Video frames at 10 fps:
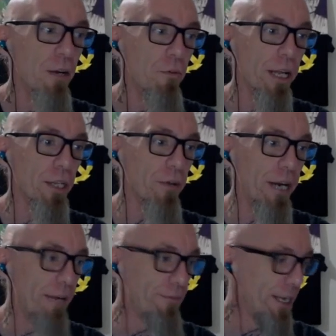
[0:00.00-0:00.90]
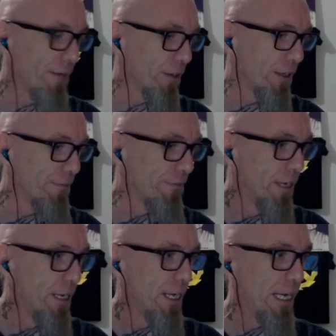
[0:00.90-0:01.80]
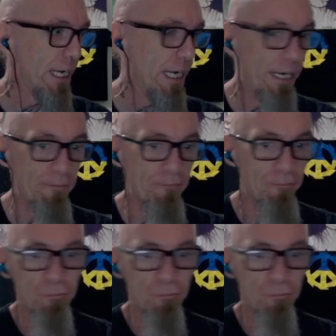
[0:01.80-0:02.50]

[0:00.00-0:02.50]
What else do I have several of?